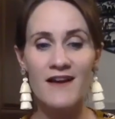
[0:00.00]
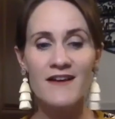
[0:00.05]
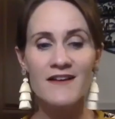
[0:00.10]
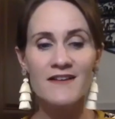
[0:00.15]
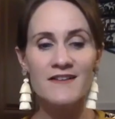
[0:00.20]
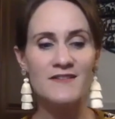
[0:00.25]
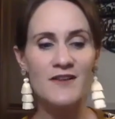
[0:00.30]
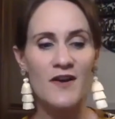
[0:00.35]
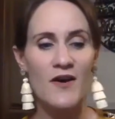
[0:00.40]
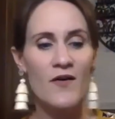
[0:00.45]

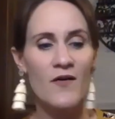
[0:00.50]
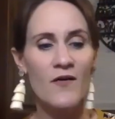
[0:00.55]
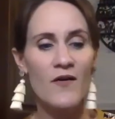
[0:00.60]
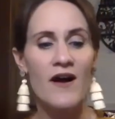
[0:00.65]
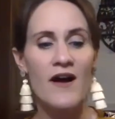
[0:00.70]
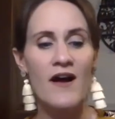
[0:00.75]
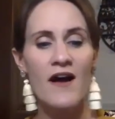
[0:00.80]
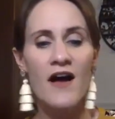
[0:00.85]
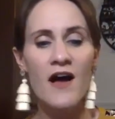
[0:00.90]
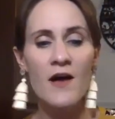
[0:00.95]
So
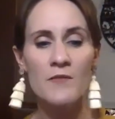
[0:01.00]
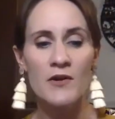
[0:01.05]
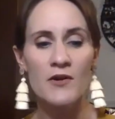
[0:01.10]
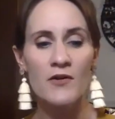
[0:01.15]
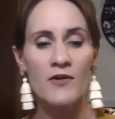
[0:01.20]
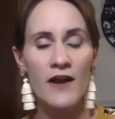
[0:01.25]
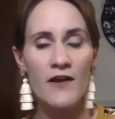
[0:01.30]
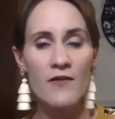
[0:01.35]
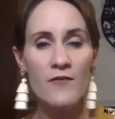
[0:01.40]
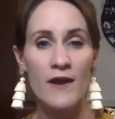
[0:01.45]
a
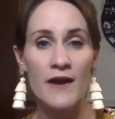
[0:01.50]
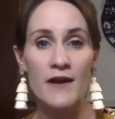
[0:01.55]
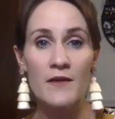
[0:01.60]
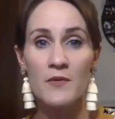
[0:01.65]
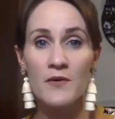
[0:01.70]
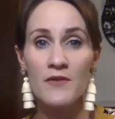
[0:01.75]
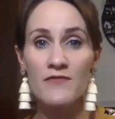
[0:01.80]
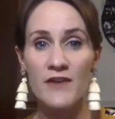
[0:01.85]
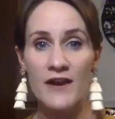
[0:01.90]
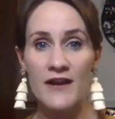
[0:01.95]
great way to
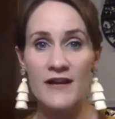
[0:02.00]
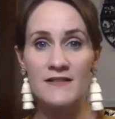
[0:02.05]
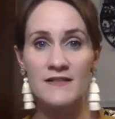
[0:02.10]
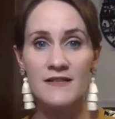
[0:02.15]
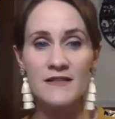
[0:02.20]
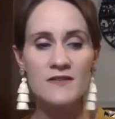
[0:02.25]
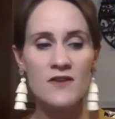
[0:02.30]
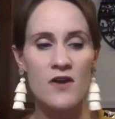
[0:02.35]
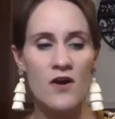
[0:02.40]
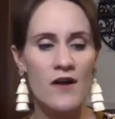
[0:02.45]
put
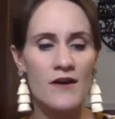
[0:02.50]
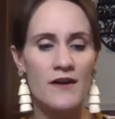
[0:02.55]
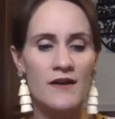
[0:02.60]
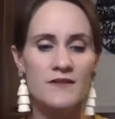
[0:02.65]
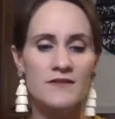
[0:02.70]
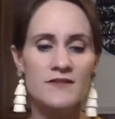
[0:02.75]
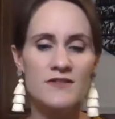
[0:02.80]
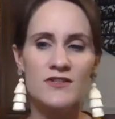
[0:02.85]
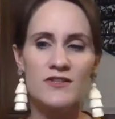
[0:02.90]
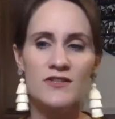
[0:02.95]
frankincense on
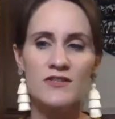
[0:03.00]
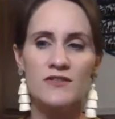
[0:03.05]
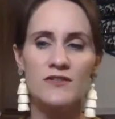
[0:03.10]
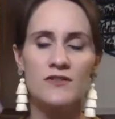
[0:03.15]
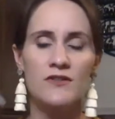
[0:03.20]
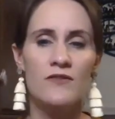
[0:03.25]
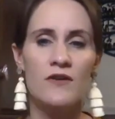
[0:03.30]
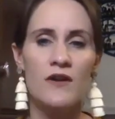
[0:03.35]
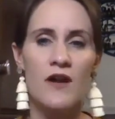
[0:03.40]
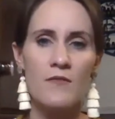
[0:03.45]
is to just
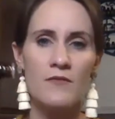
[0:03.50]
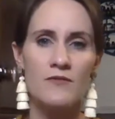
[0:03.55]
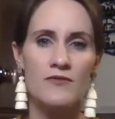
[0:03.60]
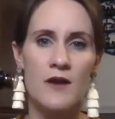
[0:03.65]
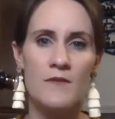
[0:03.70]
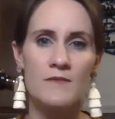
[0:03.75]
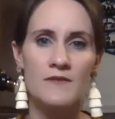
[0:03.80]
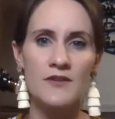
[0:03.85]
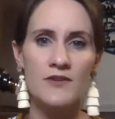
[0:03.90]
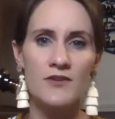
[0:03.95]
do a couple of
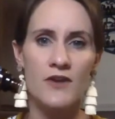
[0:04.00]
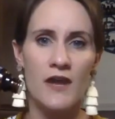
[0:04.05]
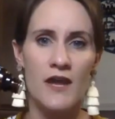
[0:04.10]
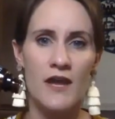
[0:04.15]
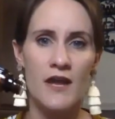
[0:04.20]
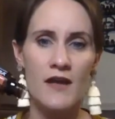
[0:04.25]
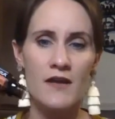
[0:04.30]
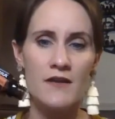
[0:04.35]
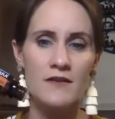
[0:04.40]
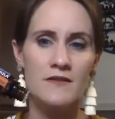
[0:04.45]
drops in your
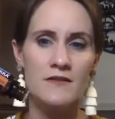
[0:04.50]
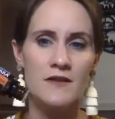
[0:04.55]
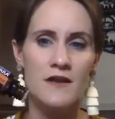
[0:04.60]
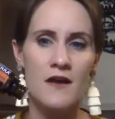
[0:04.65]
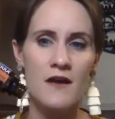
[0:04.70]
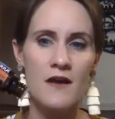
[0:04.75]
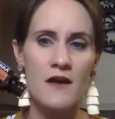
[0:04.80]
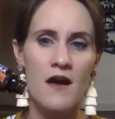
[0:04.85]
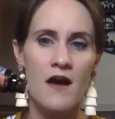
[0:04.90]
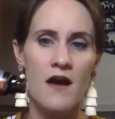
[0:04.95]
hand.
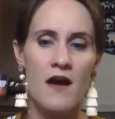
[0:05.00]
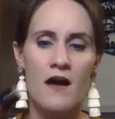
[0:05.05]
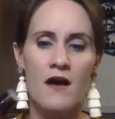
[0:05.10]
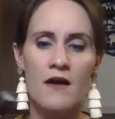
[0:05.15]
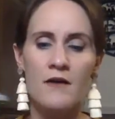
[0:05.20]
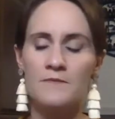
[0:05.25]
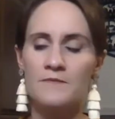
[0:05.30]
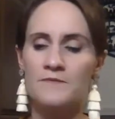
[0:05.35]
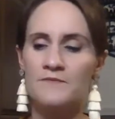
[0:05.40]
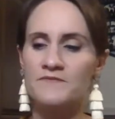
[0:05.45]

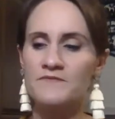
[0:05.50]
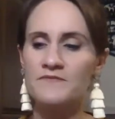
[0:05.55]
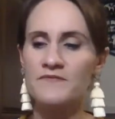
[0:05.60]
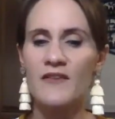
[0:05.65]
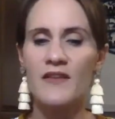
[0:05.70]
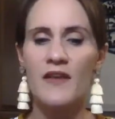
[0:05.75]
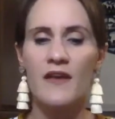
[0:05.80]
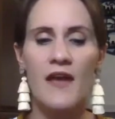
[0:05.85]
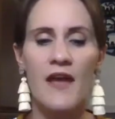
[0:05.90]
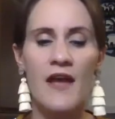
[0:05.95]

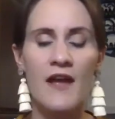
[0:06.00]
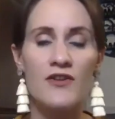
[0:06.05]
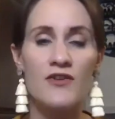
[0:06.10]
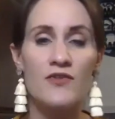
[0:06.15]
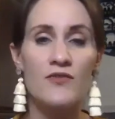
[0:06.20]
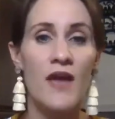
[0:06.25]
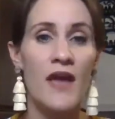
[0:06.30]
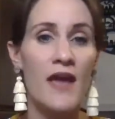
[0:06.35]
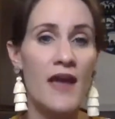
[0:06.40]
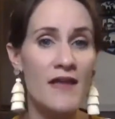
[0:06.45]
And you
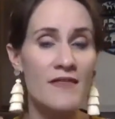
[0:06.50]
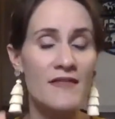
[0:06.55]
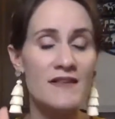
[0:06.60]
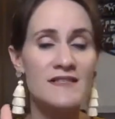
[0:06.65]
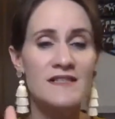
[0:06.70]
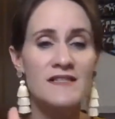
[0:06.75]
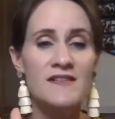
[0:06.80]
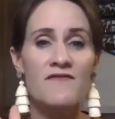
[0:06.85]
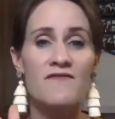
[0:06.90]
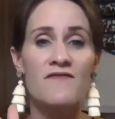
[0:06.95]
can, this
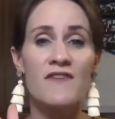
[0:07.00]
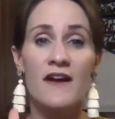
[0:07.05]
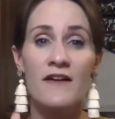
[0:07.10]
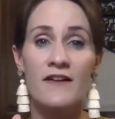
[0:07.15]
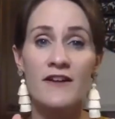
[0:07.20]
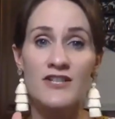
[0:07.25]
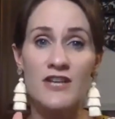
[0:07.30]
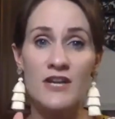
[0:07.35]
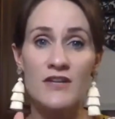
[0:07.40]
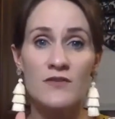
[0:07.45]
is a
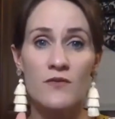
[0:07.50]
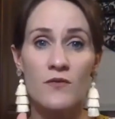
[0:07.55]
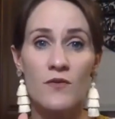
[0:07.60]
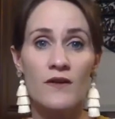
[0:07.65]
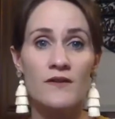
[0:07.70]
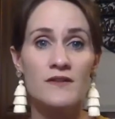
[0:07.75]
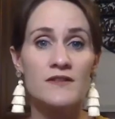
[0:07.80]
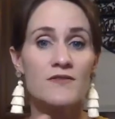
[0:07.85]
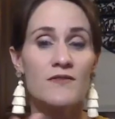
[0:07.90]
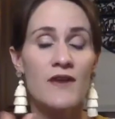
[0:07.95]
very gentle
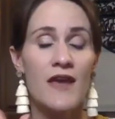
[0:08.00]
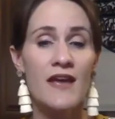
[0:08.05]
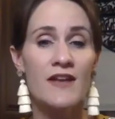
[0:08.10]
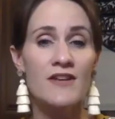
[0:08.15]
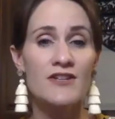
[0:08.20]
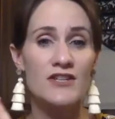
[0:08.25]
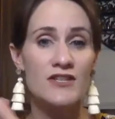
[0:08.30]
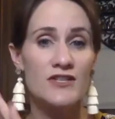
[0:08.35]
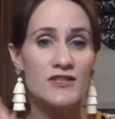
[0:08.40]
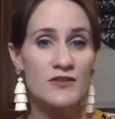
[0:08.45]
oil, so you can
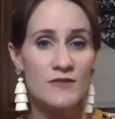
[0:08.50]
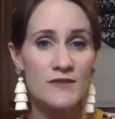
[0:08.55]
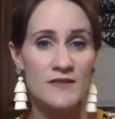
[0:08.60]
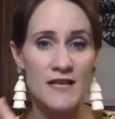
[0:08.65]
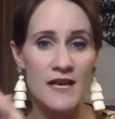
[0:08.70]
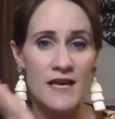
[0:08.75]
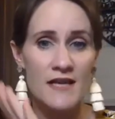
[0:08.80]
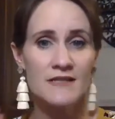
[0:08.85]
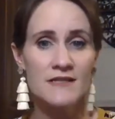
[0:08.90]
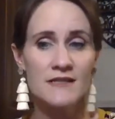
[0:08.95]
just use
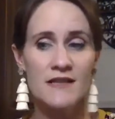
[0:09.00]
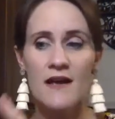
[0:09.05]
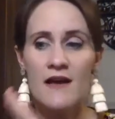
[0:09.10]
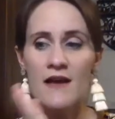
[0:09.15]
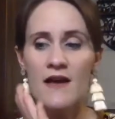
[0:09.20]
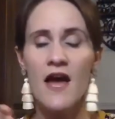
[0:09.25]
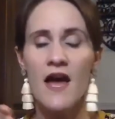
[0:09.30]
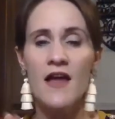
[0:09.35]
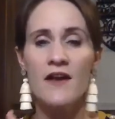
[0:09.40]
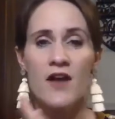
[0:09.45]
this
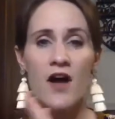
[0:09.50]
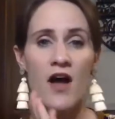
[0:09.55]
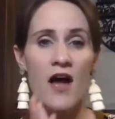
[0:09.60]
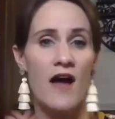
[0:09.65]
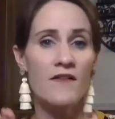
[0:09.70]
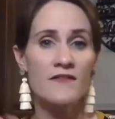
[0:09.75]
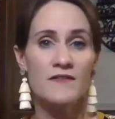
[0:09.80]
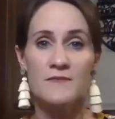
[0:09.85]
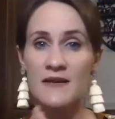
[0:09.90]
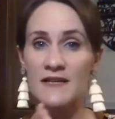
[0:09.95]
and not
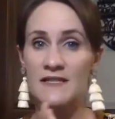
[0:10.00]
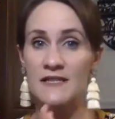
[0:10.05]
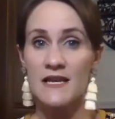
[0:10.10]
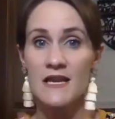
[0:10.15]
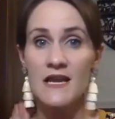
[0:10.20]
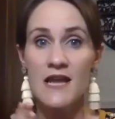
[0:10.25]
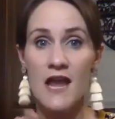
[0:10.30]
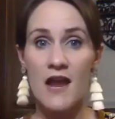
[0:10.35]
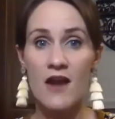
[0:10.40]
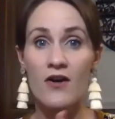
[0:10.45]
have to mix any
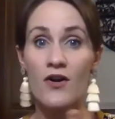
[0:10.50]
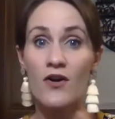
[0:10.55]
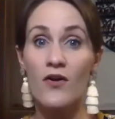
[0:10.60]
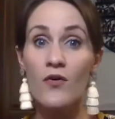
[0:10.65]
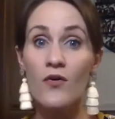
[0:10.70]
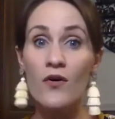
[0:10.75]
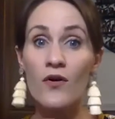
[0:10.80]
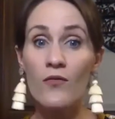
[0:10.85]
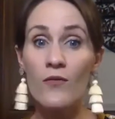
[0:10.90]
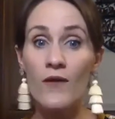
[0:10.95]
carrier
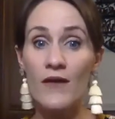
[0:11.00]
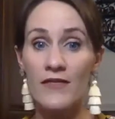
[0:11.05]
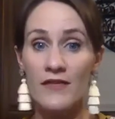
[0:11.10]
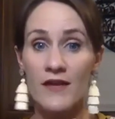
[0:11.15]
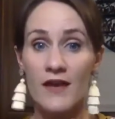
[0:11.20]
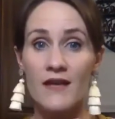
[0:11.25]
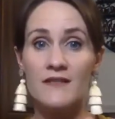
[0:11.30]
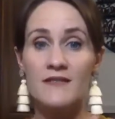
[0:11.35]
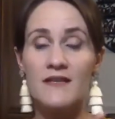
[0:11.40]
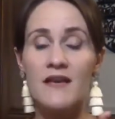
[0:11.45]
oil with it.